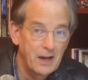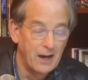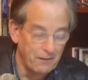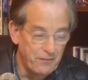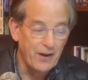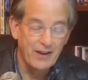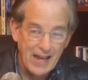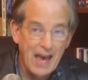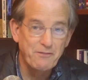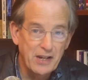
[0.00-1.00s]
a very
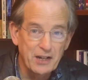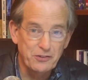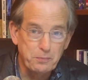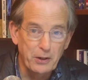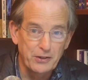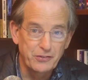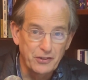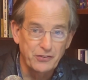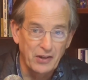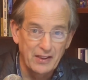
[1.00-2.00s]
heavy experience
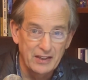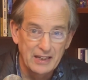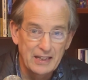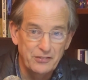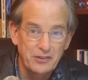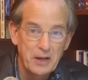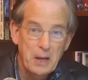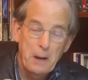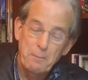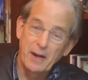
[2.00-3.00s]
to say the least,
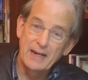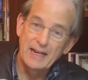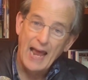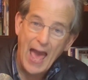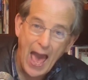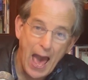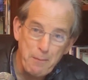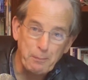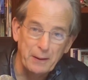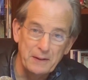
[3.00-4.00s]
but it
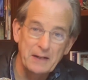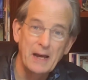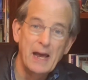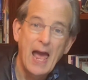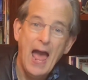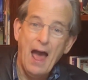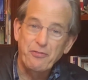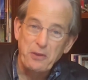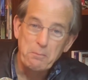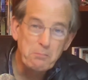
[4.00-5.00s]
happened
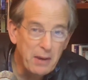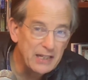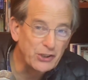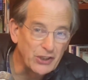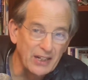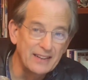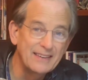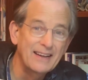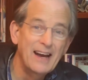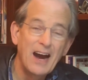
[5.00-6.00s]
at the
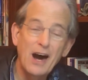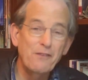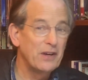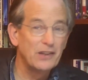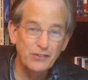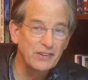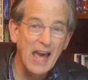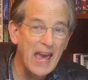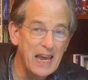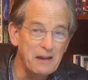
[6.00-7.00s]
mention of his
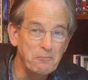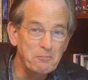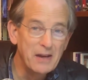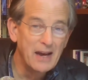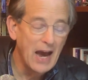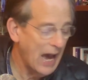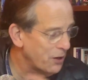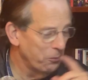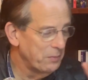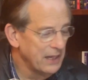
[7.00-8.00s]
name. I
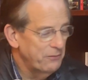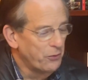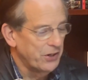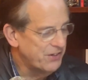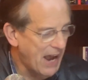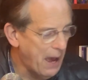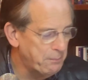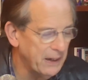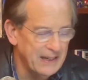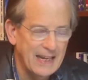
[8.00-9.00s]
don't believe we're
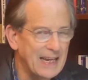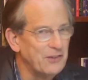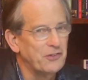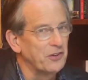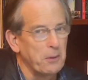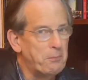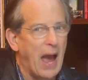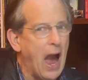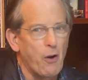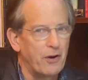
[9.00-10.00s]
tapping into the
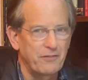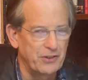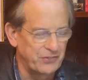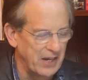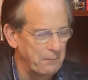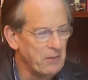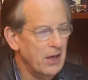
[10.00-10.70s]
power of his name.